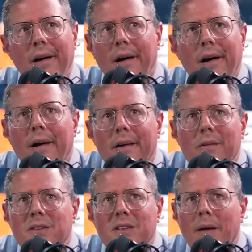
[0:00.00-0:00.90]
uh, you know
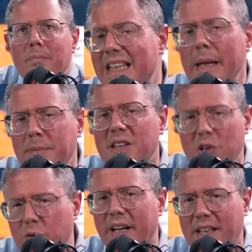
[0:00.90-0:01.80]
some tips and
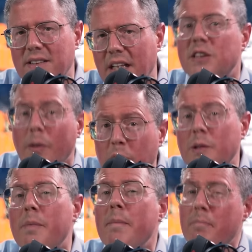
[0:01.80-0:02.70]
tricks that someone
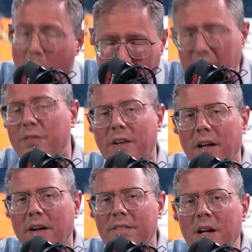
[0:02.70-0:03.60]
should be mindful
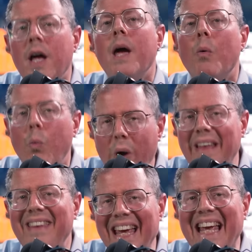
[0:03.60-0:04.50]
of
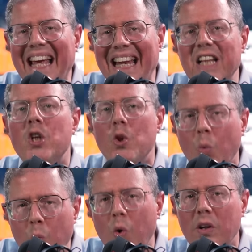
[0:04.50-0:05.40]
when they get into the
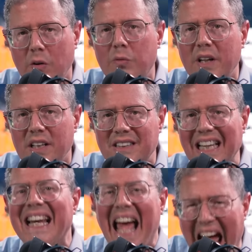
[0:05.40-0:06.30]
world of real
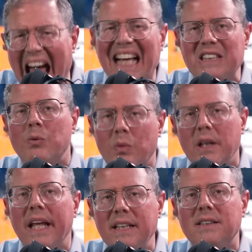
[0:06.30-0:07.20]
estate as it
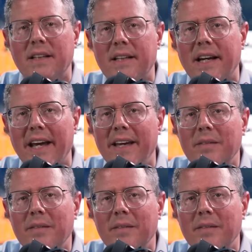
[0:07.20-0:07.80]
relates to today?